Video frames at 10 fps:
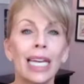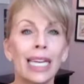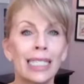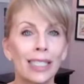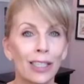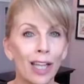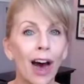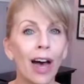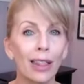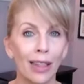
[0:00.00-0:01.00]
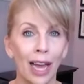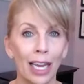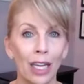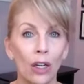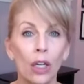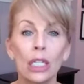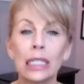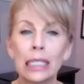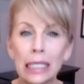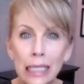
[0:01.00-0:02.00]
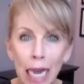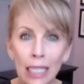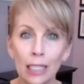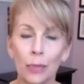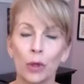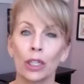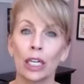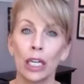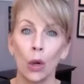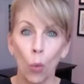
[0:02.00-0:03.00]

is a lot like desperately